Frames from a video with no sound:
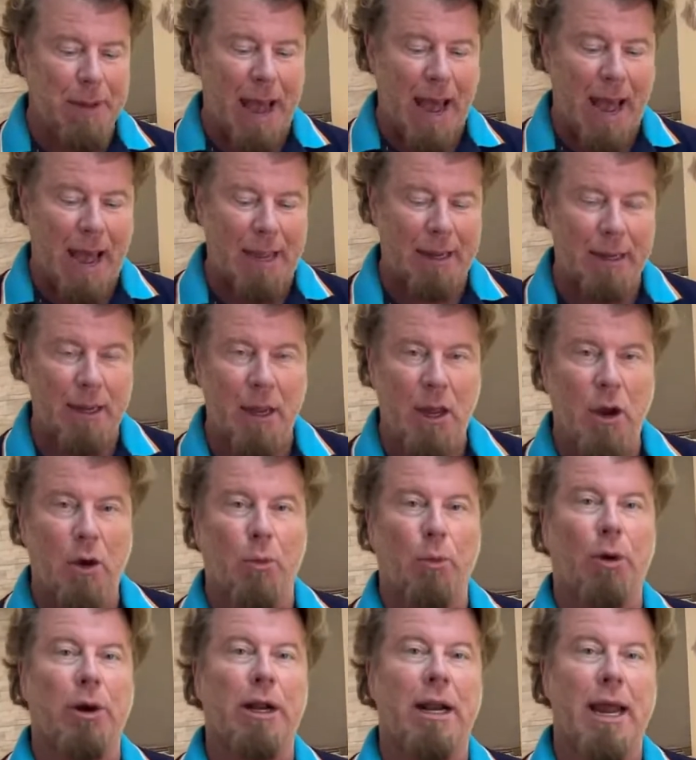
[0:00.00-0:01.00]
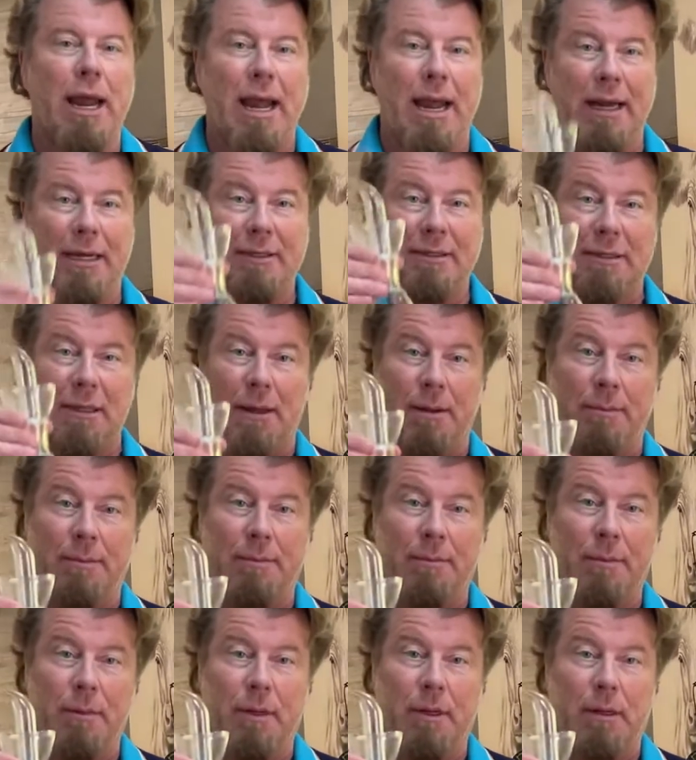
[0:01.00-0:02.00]
bag, we're gonna add
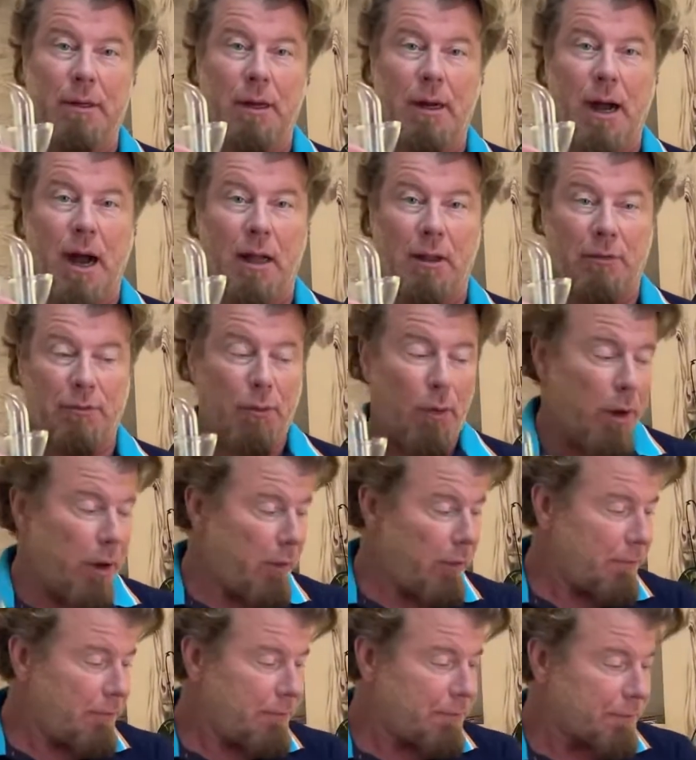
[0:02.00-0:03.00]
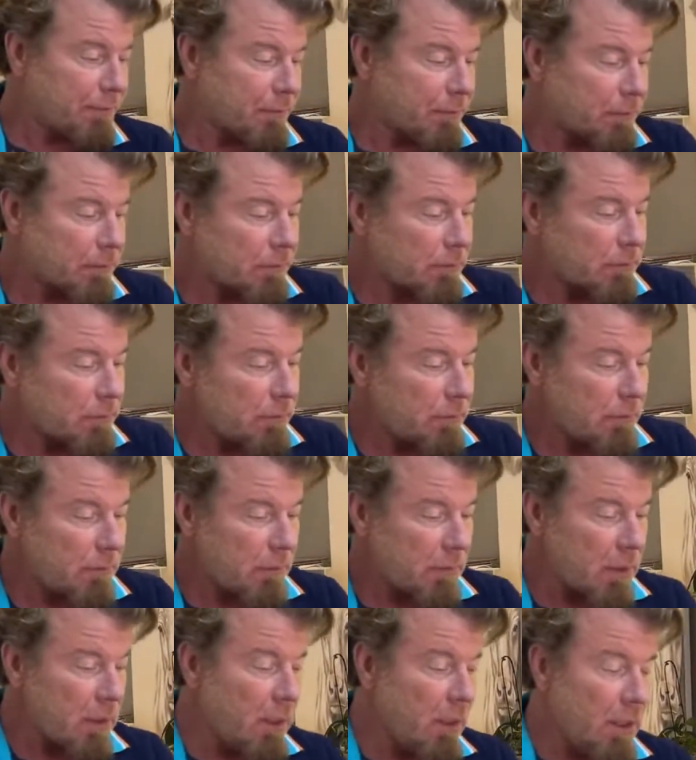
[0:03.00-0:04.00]
some olive oil,
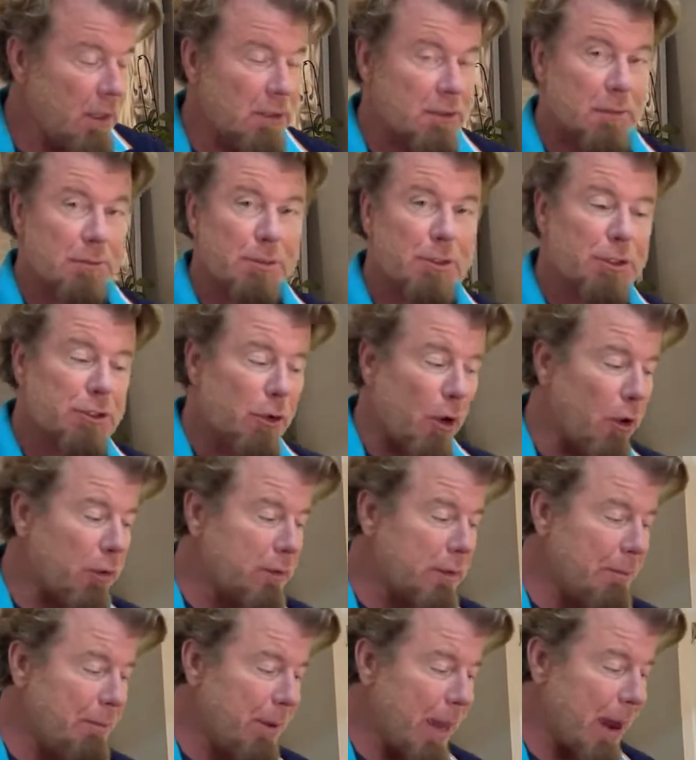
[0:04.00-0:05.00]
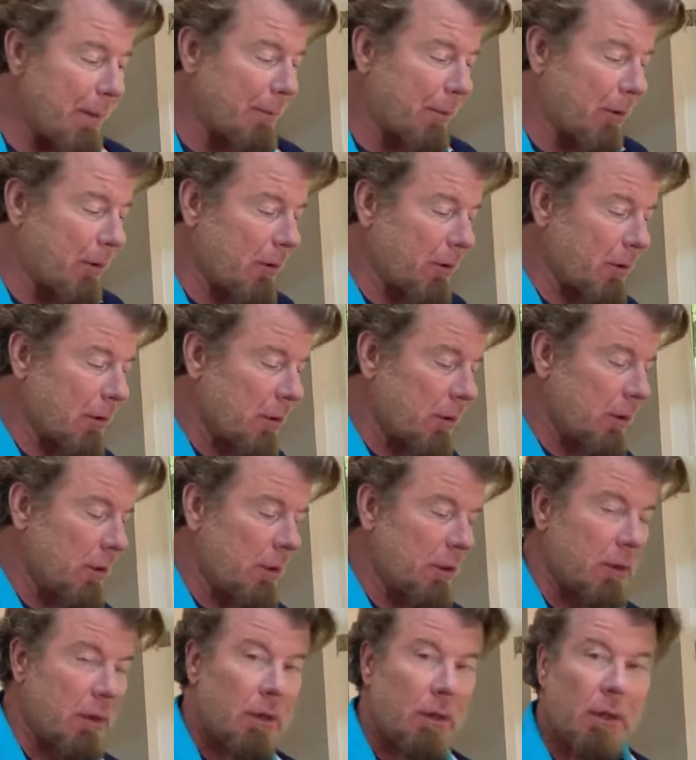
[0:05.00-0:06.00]
some salt and pepper,
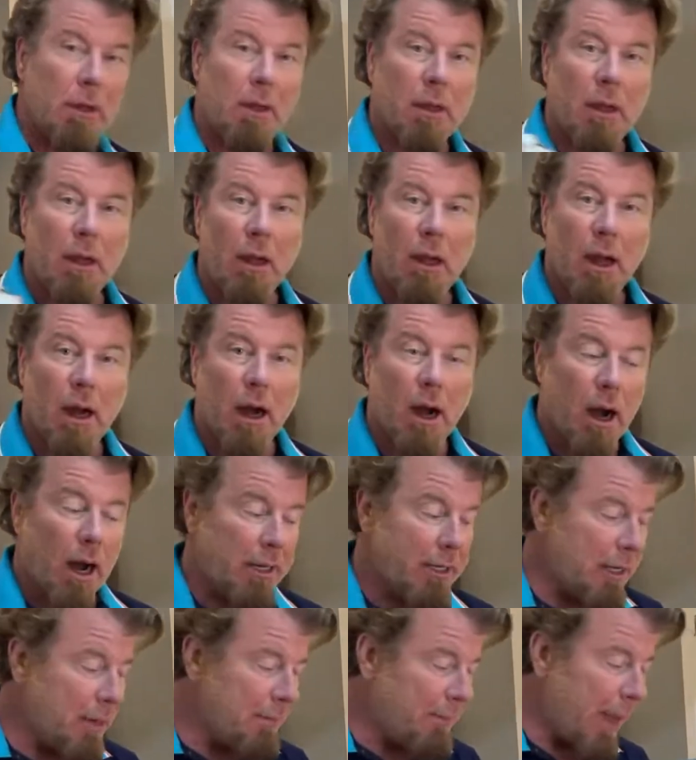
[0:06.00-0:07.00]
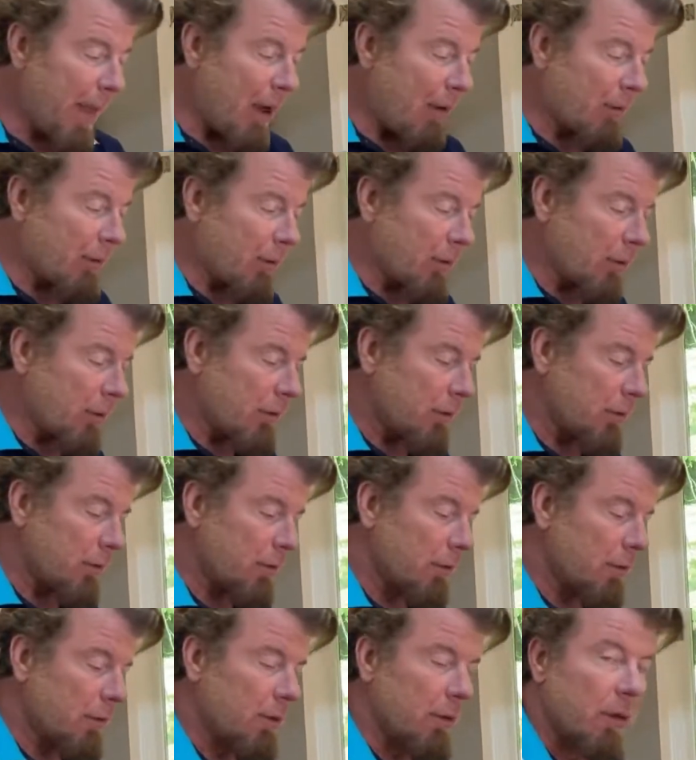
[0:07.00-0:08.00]
onion powder,
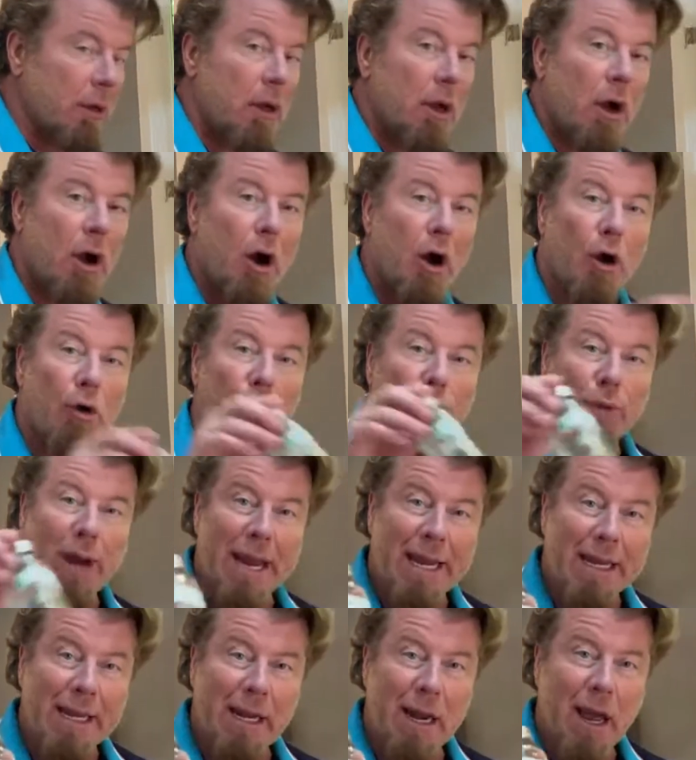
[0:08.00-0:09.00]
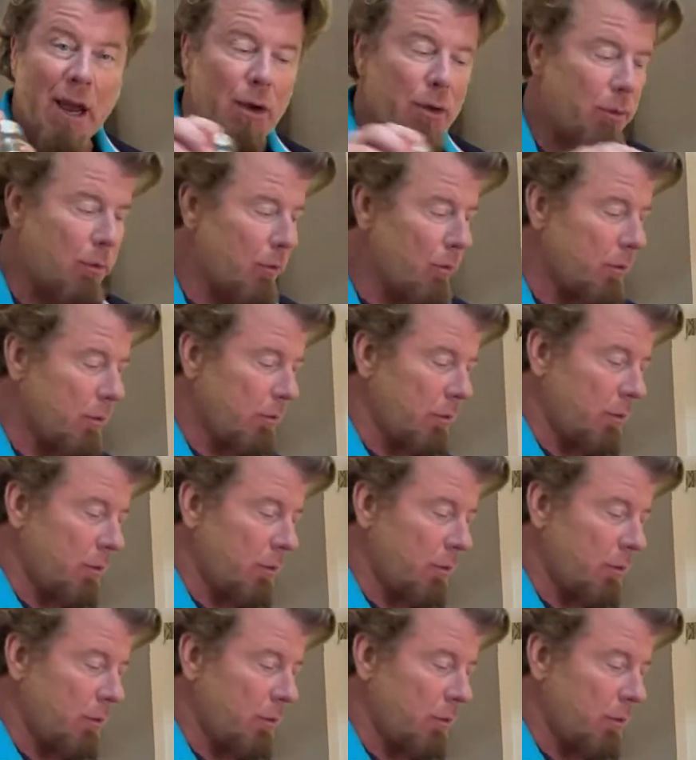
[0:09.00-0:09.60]
oregano,